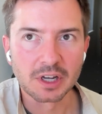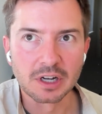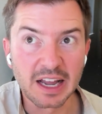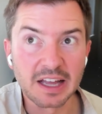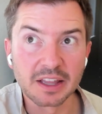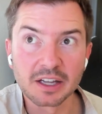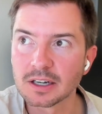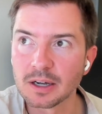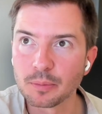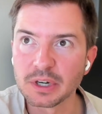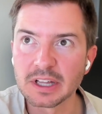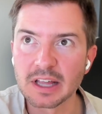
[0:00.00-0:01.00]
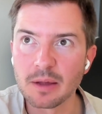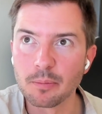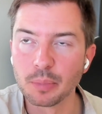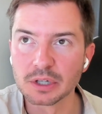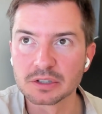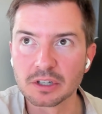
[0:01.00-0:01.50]
But yeah, the company
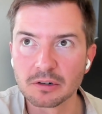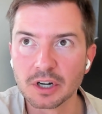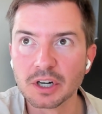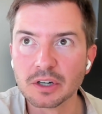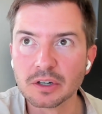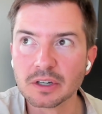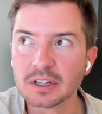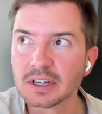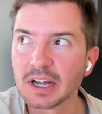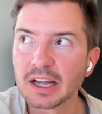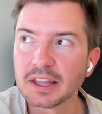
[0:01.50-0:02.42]
that built their own,